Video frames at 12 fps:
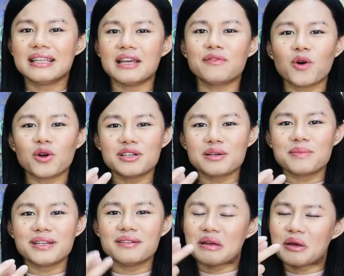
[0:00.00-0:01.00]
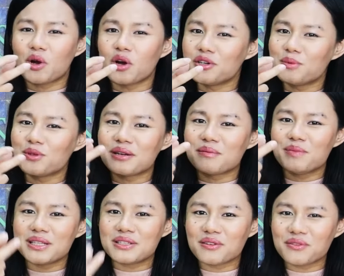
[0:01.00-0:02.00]
they have contributed
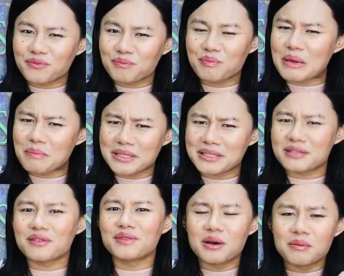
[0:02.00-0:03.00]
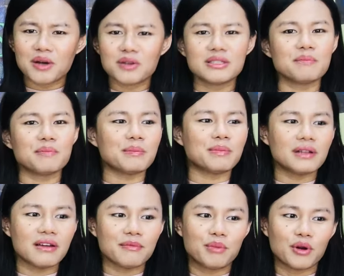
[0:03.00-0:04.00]
bits of pieces of the amount. Some people
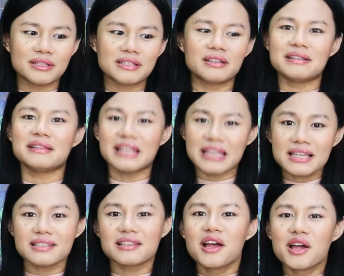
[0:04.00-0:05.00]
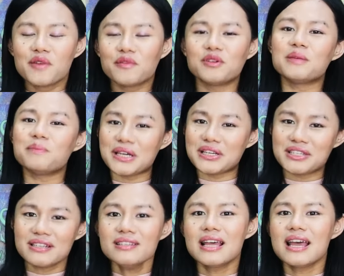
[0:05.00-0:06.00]
have brought certain things for the
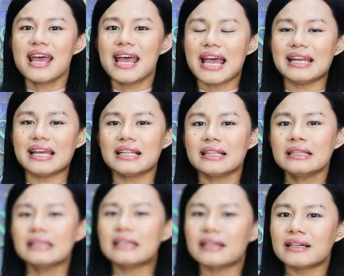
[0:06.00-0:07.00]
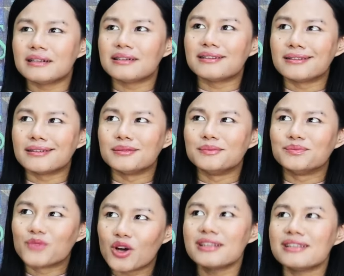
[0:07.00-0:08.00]
patients, and in the
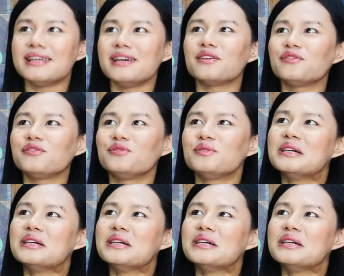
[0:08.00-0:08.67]
on the day of